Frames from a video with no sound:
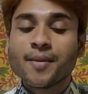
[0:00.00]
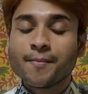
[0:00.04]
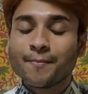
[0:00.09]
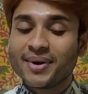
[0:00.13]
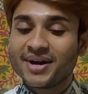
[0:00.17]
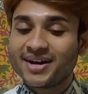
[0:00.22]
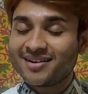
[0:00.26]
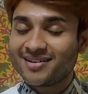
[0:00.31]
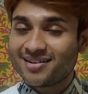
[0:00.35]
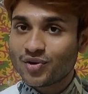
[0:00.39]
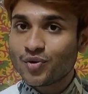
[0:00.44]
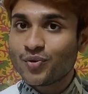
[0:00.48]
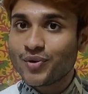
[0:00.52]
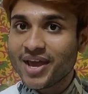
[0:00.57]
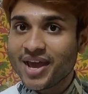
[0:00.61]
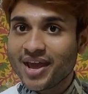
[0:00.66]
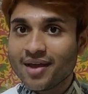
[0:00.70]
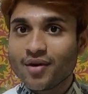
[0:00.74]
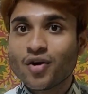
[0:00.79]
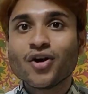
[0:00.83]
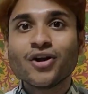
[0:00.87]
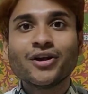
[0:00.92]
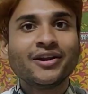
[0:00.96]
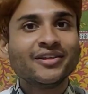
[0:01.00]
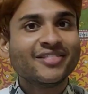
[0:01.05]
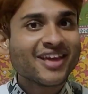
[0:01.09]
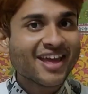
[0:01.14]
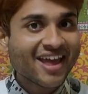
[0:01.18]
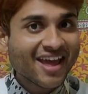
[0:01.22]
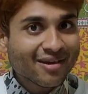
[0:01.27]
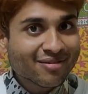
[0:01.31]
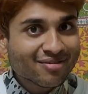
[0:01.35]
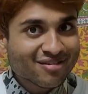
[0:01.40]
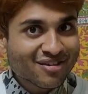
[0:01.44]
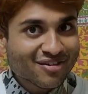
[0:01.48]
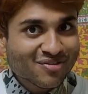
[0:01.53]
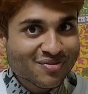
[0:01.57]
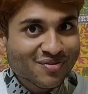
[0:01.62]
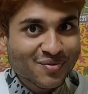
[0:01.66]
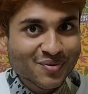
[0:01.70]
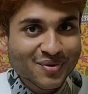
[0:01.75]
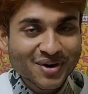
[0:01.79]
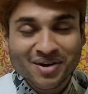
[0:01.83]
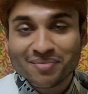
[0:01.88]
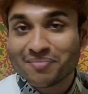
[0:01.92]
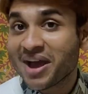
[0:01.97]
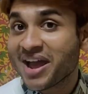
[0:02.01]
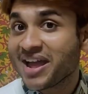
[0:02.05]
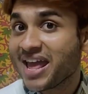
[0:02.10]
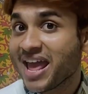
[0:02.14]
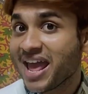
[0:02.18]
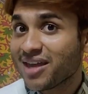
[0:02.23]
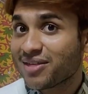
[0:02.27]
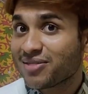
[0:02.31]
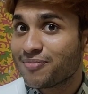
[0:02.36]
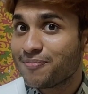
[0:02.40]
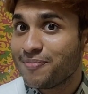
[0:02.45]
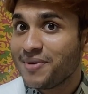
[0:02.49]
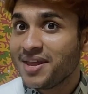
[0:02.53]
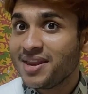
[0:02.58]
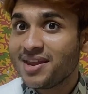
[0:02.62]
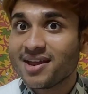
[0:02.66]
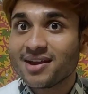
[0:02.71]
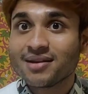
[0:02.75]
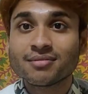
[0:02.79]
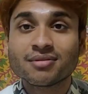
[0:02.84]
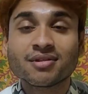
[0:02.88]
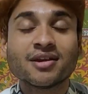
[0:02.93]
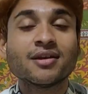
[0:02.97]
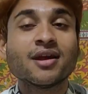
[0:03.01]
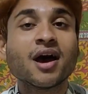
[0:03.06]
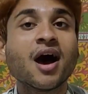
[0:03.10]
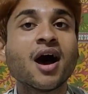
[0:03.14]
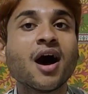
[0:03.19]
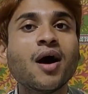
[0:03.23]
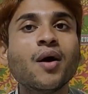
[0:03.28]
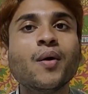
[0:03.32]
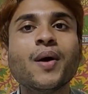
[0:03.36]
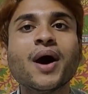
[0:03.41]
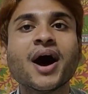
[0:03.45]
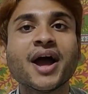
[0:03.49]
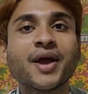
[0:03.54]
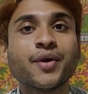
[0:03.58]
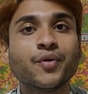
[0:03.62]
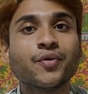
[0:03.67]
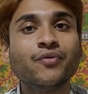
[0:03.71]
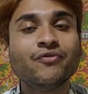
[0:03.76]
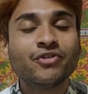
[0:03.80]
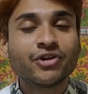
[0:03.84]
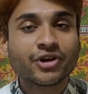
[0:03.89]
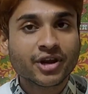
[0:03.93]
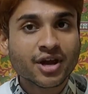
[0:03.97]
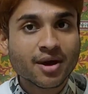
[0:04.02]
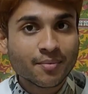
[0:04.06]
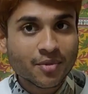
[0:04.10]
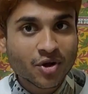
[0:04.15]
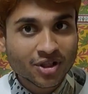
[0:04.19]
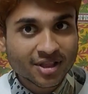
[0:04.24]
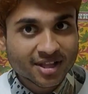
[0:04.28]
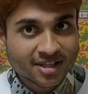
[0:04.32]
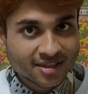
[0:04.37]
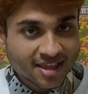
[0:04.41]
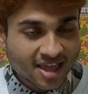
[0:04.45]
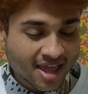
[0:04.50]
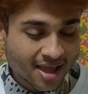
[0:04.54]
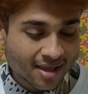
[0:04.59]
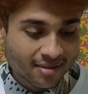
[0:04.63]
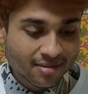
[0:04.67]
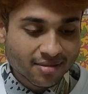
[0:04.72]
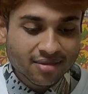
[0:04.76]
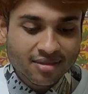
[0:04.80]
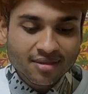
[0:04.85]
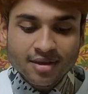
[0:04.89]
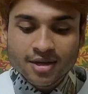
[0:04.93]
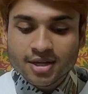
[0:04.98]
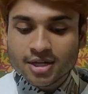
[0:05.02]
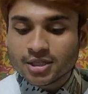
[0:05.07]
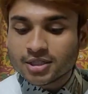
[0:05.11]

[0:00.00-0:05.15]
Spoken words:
But today only the exchange student, my experience and how I overcome all the things.